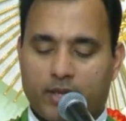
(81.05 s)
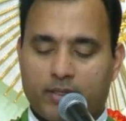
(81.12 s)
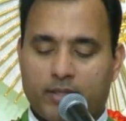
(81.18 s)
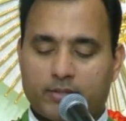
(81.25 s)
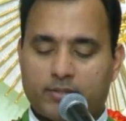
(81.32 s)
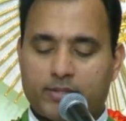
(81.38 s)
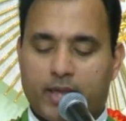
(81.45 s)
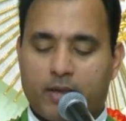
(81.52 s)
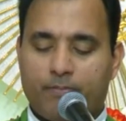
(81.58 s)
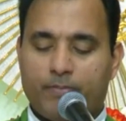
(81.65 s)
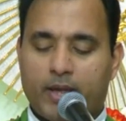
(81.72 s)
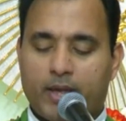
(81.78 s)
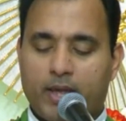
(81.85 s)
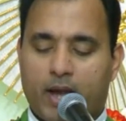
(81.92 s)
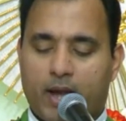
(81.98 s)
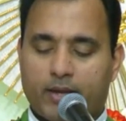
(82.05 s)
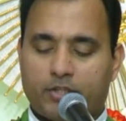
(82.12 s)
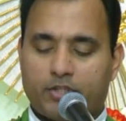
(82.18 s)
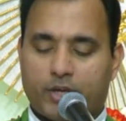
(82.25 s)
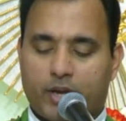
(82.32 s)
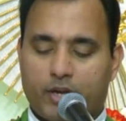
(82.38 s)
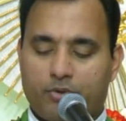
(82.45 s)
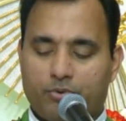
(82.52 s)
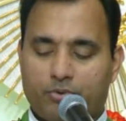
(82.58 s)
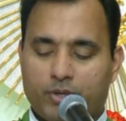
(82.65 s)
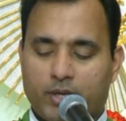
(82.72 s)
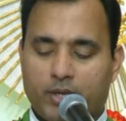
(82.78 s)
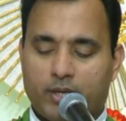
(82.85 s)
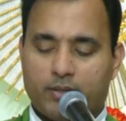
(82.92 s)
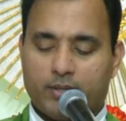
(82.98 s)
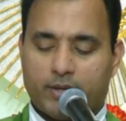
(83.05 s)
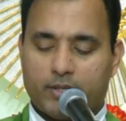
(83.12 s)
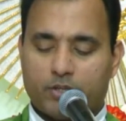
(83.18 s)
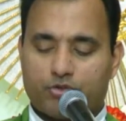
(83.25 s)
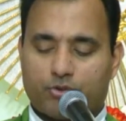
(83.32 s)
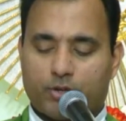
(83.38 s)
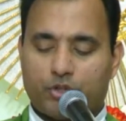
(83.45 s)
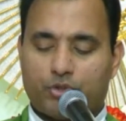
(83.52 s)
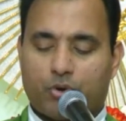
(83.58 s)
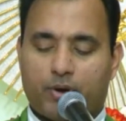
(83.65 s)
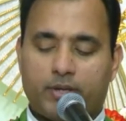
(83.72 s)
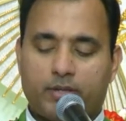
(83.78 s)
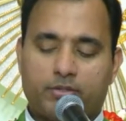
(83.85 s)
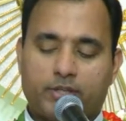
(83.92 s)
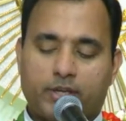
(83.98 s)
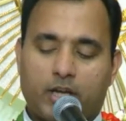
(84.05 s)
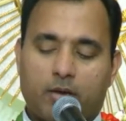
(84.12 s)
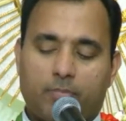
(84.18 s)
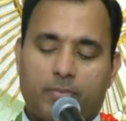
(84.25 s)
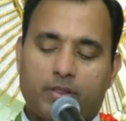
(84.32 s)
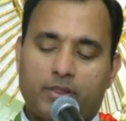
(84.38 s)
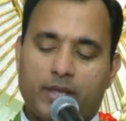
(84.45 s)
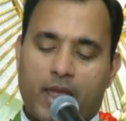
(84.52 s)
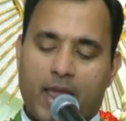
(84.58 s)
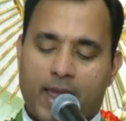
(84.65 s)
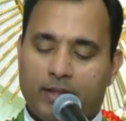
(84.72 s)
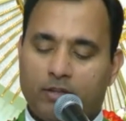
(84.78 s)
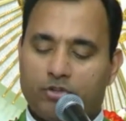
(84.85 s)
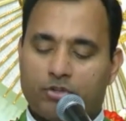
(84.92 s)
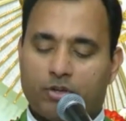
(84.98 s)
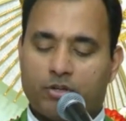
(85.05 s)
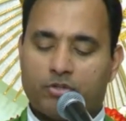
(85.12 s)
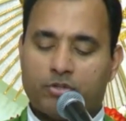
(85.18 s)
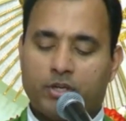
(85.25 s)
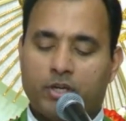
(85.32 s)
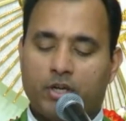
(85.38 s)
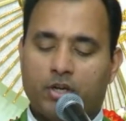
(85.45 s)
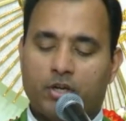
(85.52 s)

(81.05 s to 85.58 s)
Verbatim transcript: In the same way, I tell you, there is rejoicing among the angels,